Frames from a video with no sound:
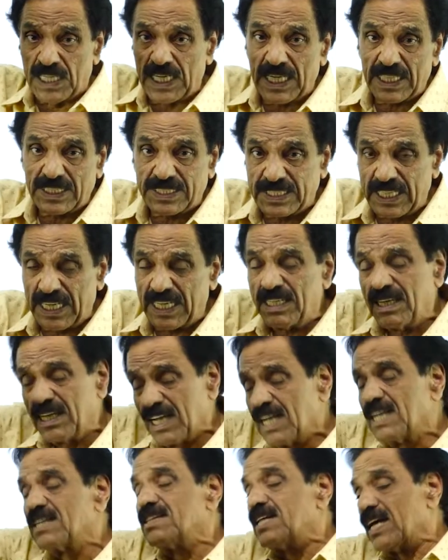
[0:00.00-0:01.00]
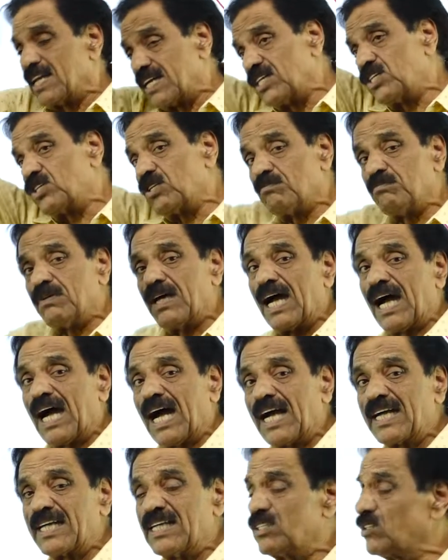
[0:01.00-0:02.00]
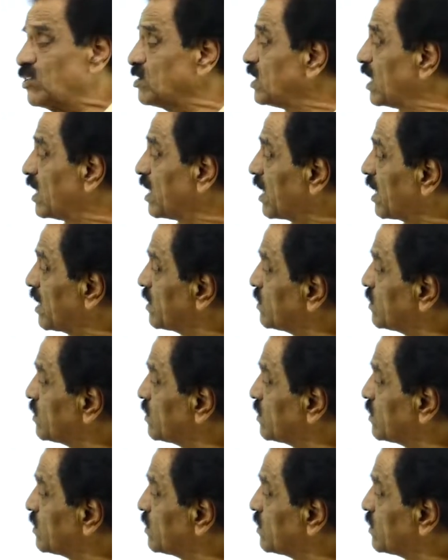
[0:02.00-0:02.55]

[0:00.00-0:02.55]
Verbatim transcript: deducted. Then it should be added to general